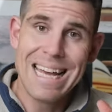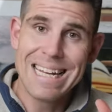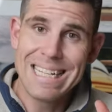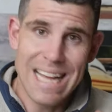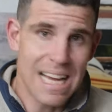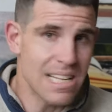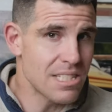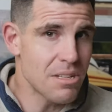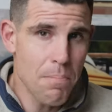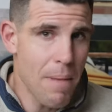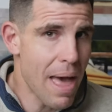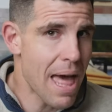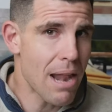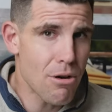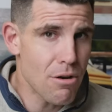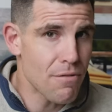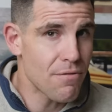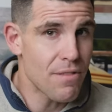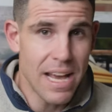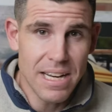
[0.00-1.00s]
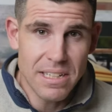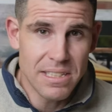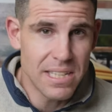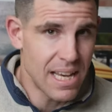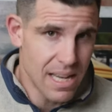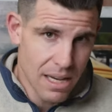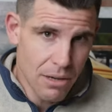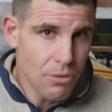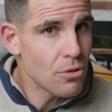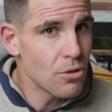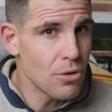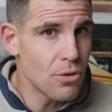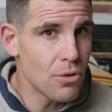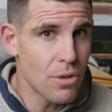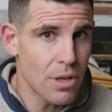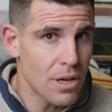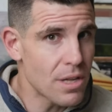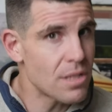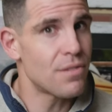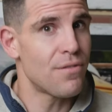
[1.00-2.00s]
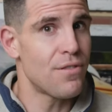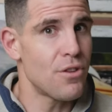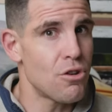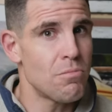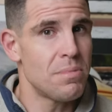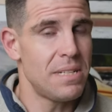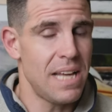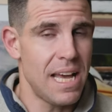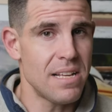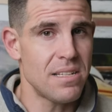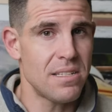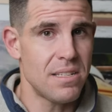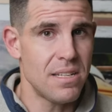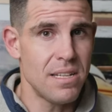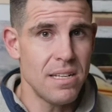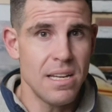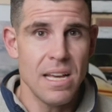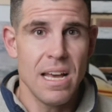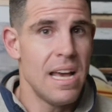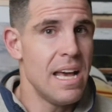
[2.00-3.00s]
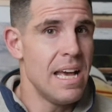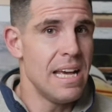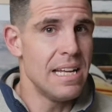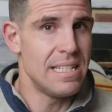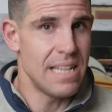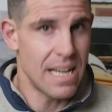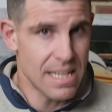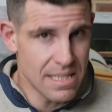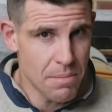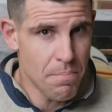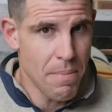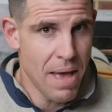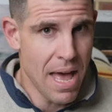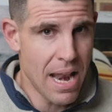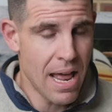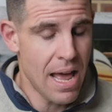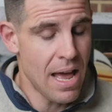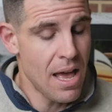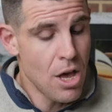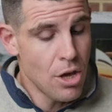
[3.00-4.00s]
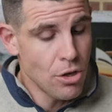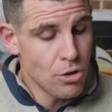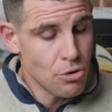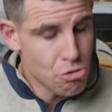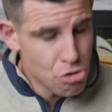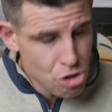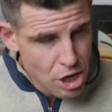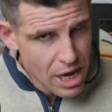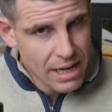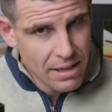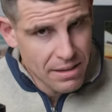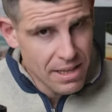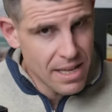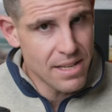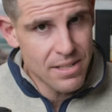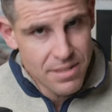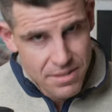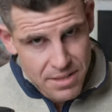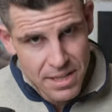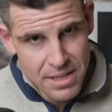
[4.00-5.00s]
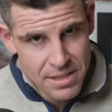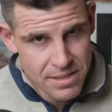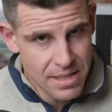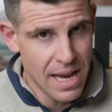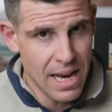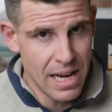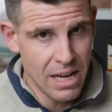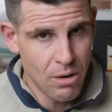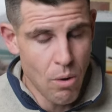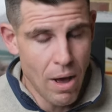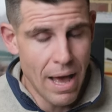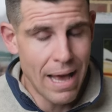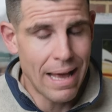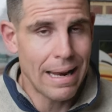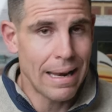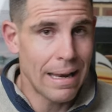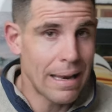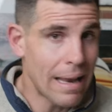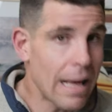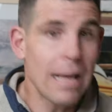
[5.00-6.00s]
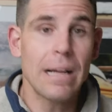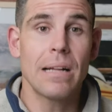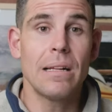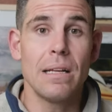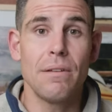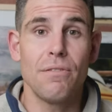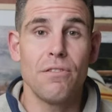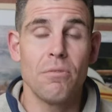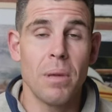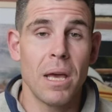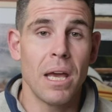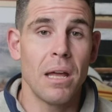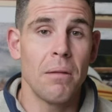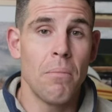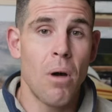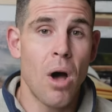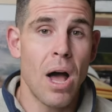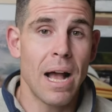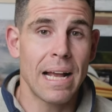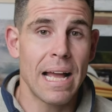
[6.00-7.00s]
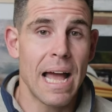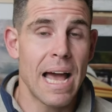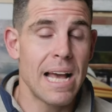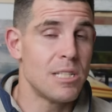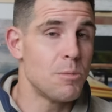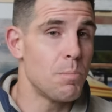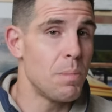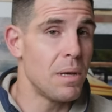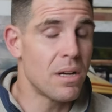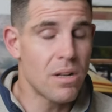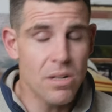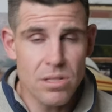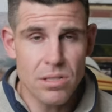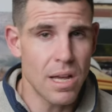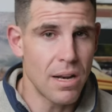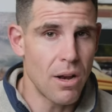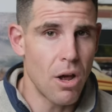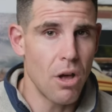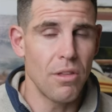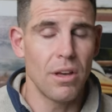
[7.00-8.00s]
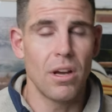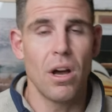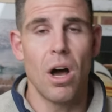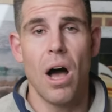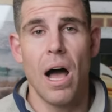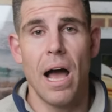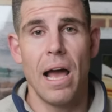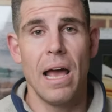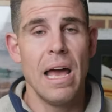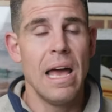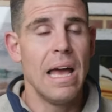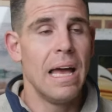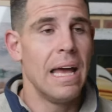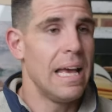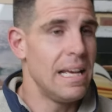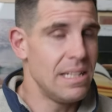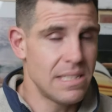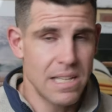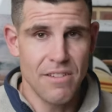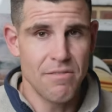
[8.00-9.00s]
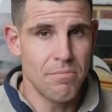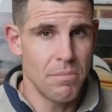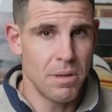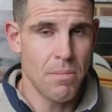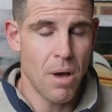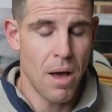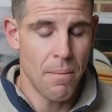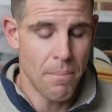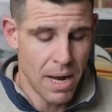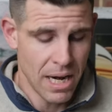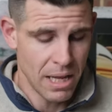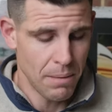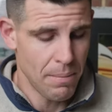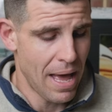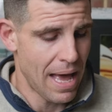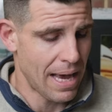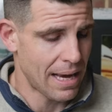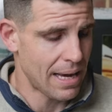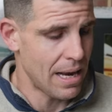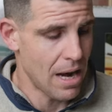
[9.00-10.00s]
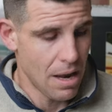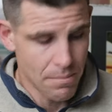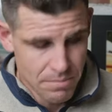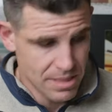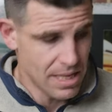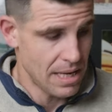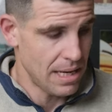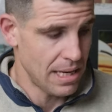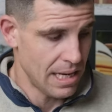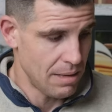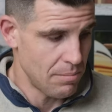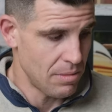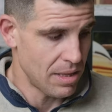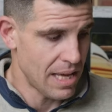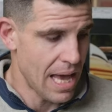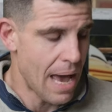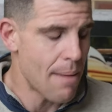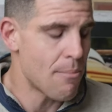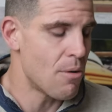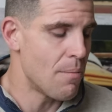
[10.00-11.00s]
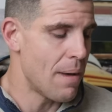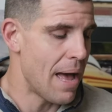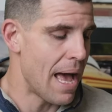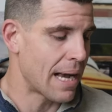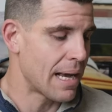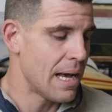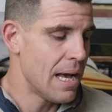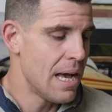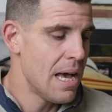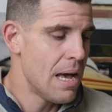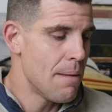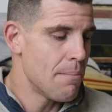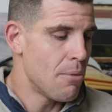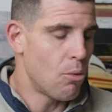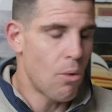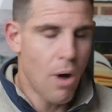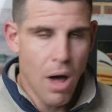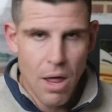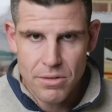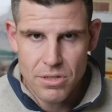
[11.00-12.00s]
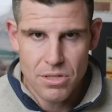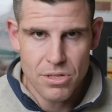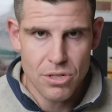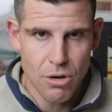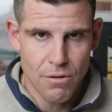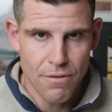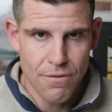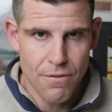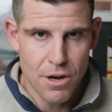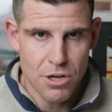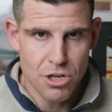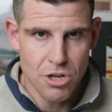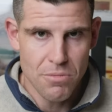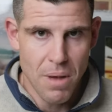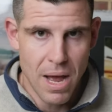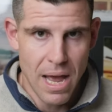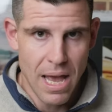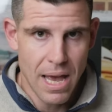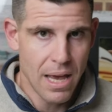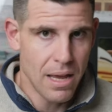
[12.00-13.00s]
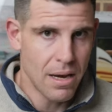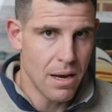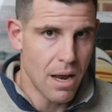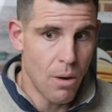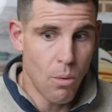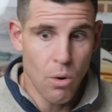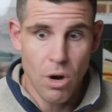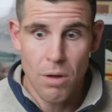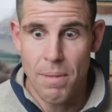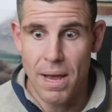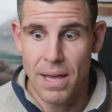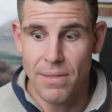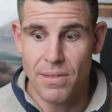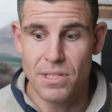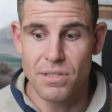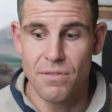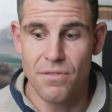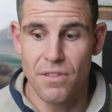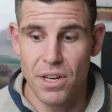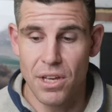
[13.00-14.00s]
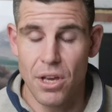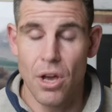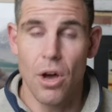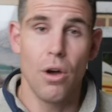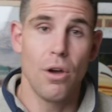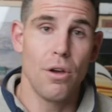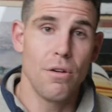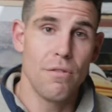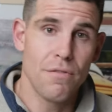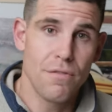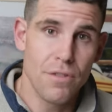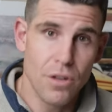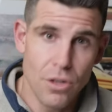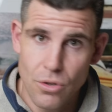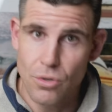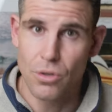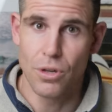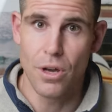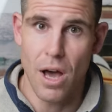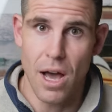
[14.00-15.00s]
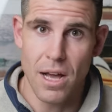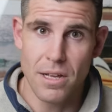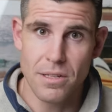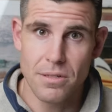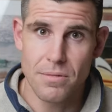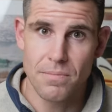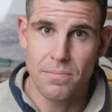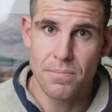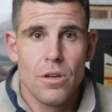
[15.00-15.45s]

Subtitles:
doesn't matter if they tell you that it's film tested, doesn't matter, you check these things anyway. Luckily for me, in my case, because I know the guy, he's given me my money back and I'm sending him the camera back. But while this is all fresh in my head, I want to make this video for you guys.